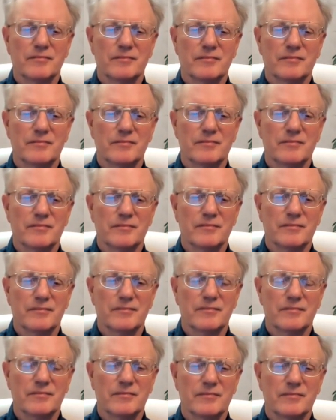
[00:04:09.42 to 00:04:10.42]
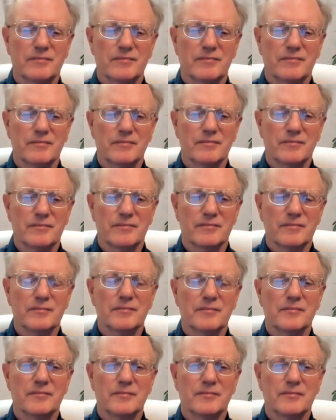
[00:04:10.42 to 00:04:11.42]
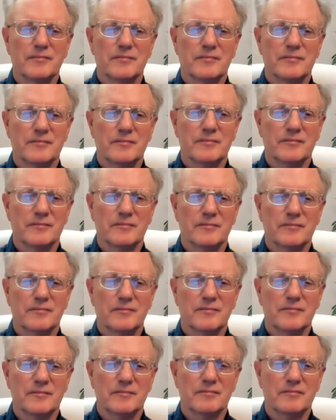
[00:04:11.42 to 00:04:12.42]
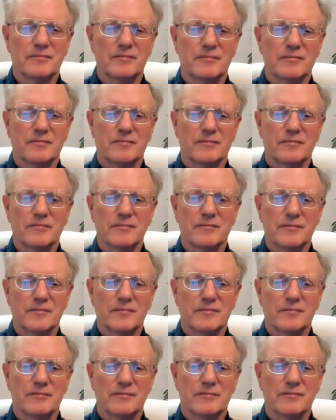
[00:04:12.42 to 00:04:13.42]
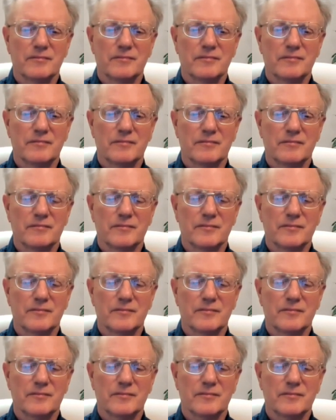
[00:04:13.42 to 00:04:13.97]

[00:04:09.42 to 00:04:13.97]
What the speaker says: [no speech]